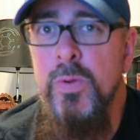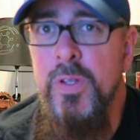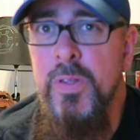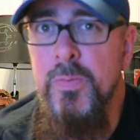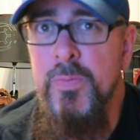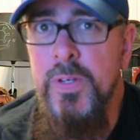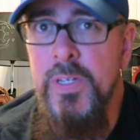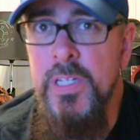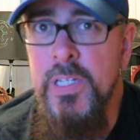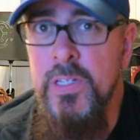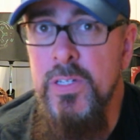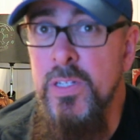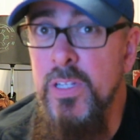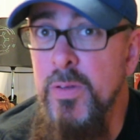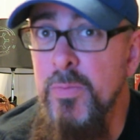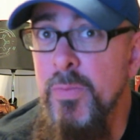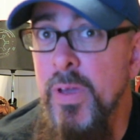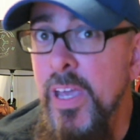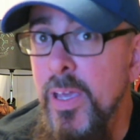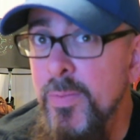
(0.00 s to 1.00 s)
with
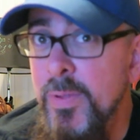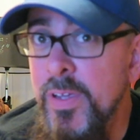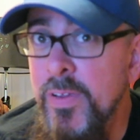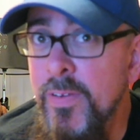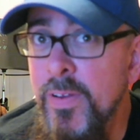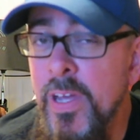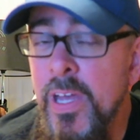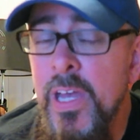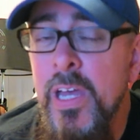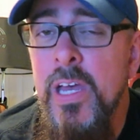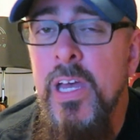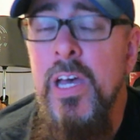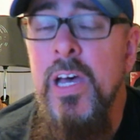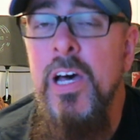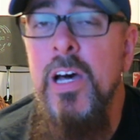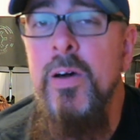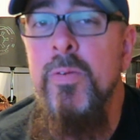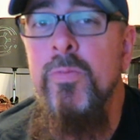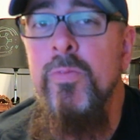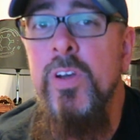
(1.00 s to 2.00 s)
potentially maybe
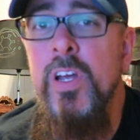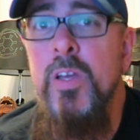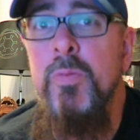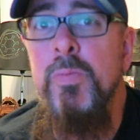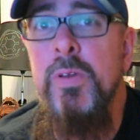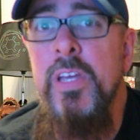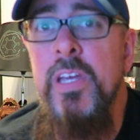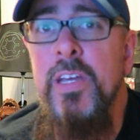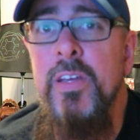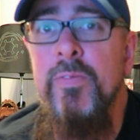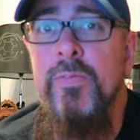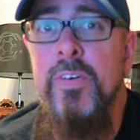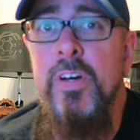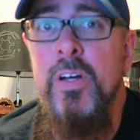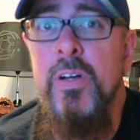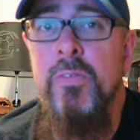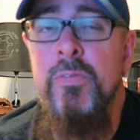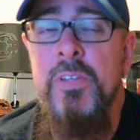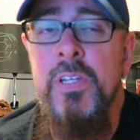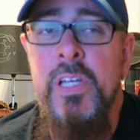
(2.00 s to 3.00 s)
Rick being
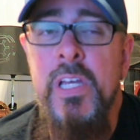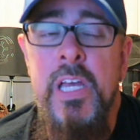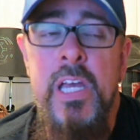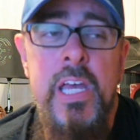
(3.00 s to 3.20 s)
involved